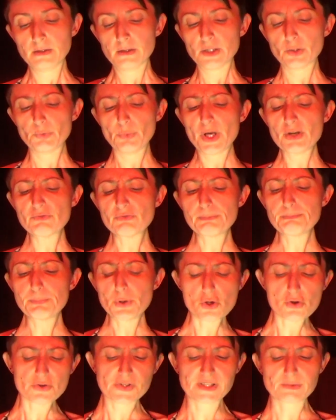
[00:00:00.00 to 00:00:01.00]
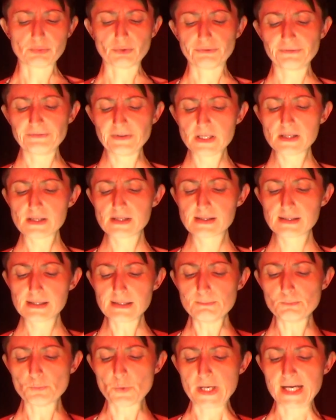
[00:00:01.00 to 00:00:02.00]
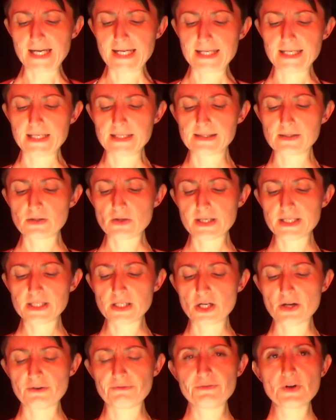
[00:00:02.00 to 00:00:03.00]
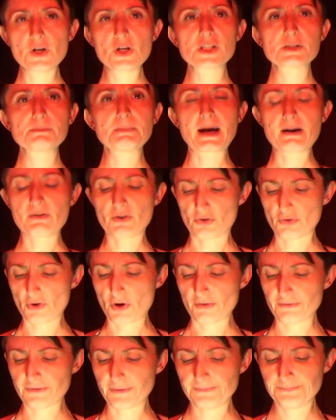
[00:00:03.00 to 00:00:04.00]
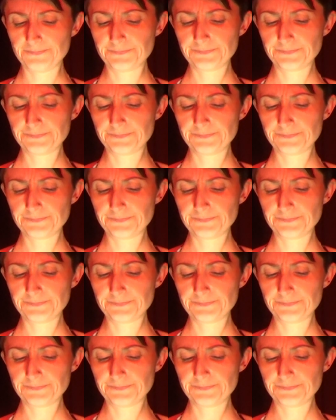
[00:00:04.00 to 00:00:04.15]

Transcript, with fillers: The word riposte will fit somewhere inside her first paragraph.